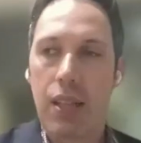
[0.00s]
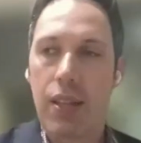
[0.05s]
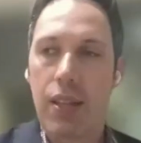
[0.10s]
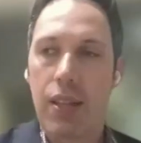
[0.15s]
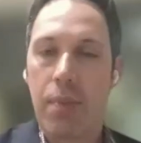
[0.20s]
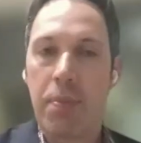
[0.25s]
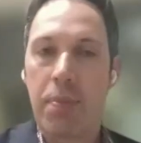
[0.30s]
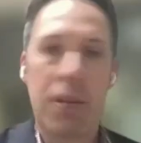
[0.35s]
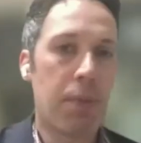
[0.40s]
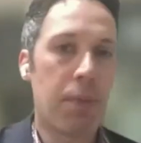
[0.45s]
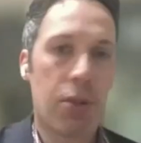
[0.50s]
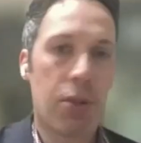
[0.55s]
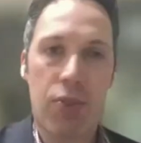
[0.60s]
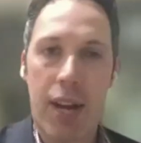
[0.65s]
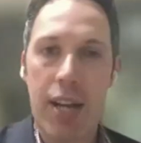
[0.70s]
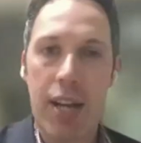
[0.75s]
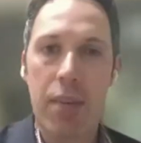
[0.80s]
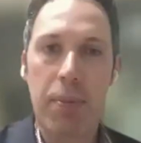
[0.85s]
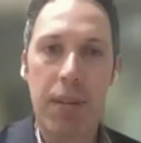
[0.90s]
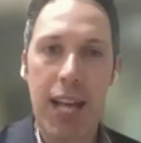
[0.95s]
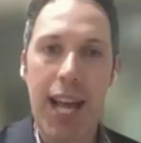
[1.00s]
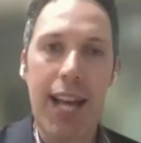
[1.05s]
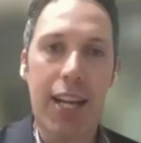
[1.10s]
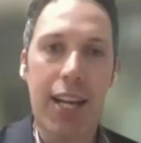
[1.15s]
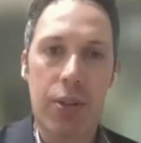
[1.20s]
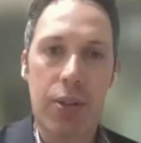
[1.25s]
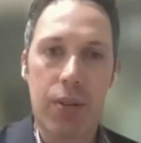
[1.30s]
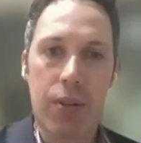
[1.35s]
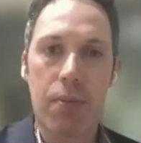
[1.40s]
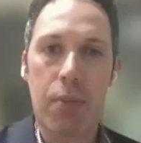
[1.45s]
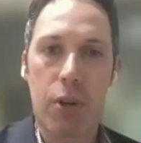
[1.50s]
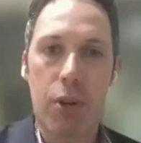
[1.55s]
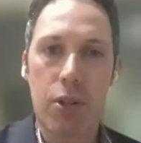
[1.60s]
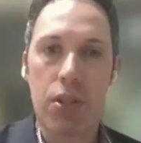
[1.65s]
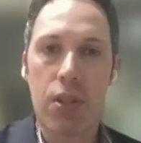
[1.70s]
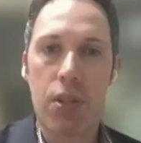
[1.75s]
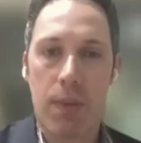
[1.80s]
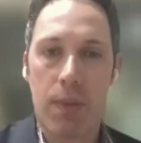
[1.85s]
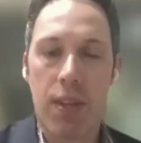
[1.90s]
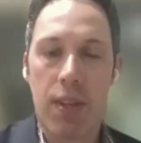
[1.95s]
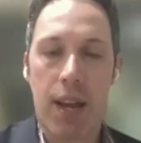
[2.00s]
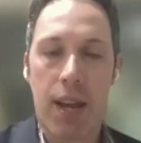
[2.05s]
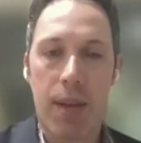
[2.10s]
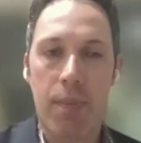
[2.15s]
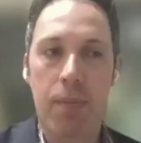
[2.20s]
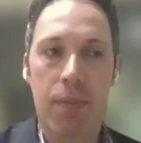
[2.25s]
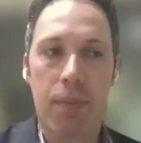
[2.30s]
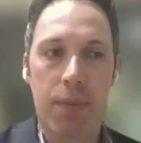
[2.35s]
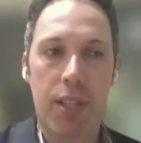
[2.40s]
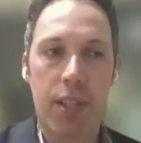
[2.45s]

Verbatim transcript: then people try to be accurate most of the time